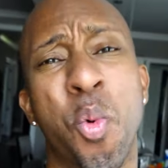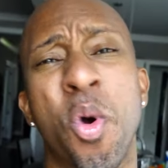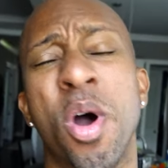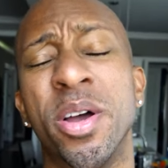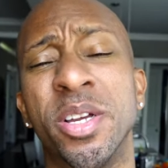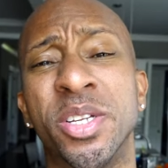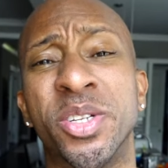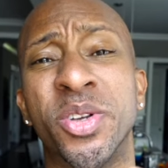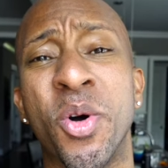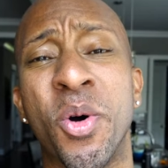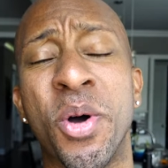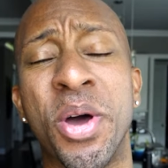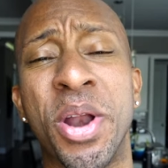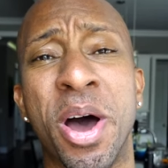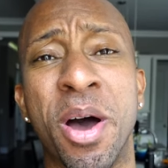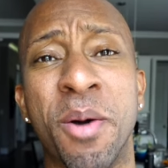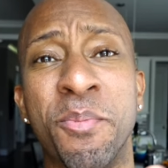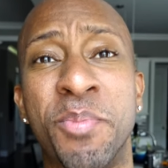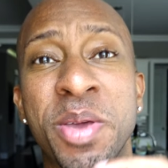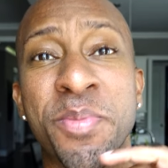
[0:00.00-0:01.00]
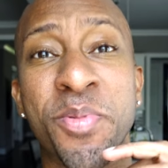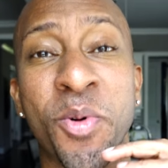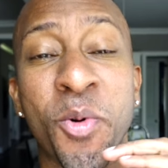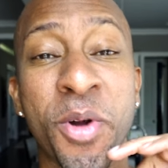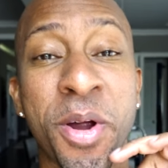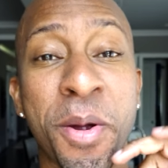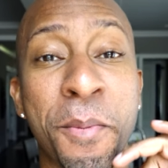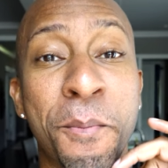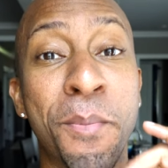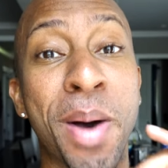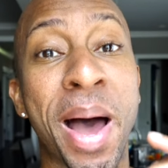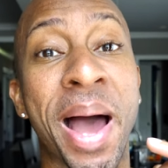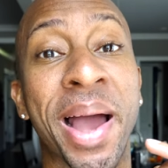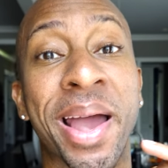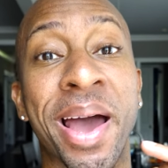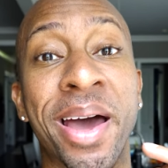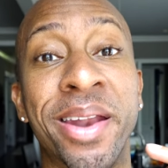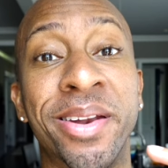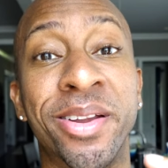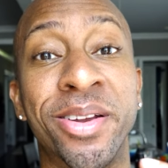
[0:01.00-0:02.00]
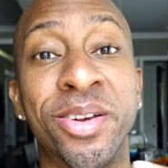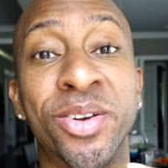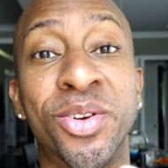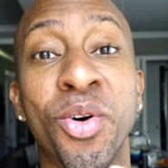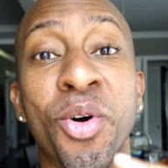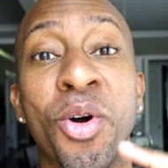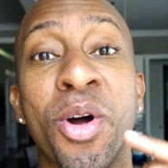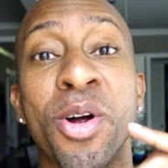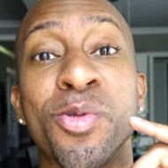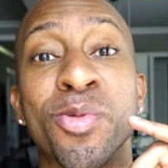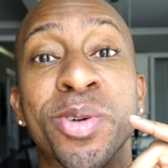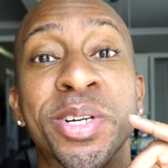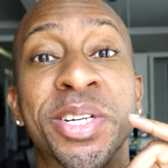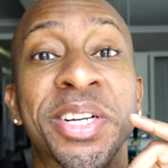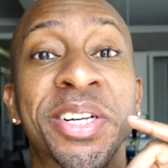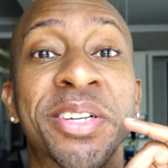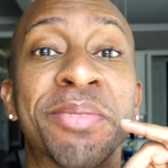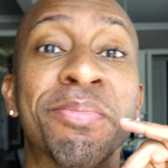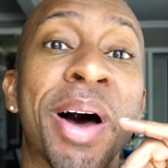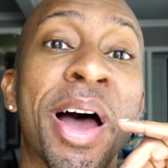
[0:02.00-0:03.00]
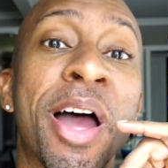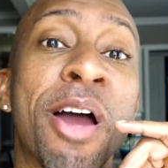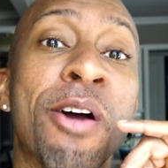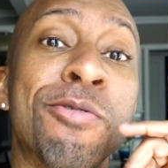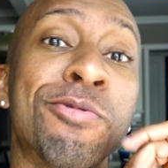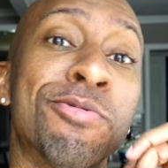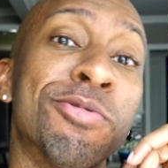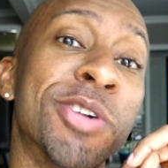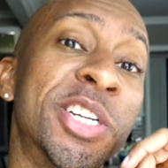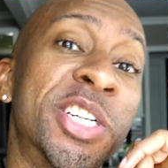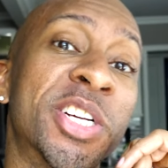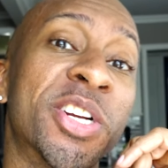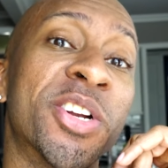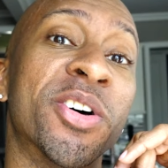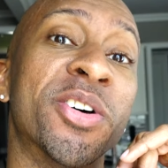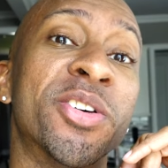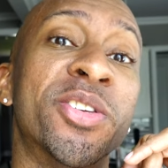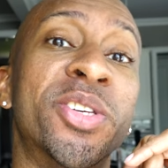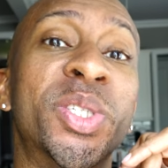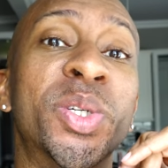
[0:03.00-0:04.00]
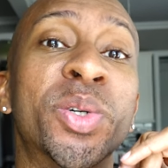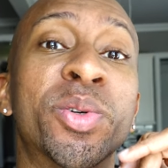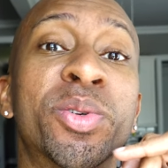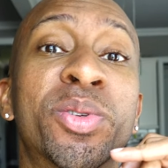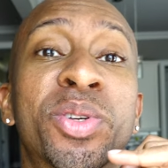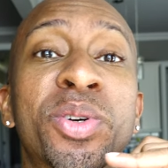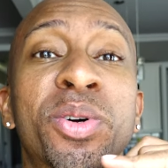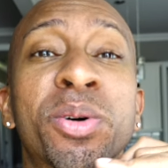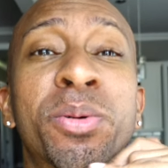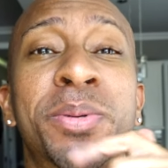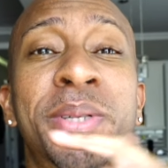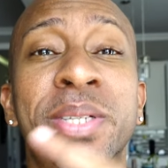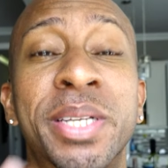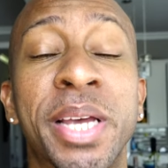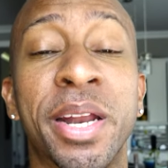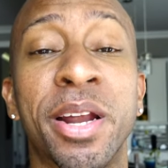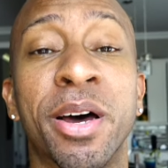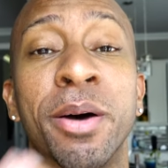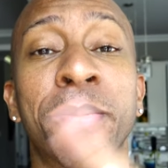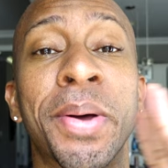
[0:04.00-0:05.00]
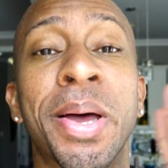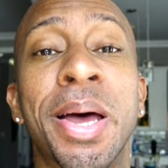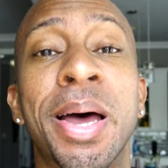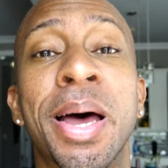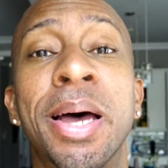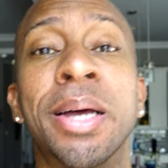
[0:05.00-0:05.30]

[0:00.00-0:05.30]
What is going on, people? We're back at the door, which is my original YouTube setup.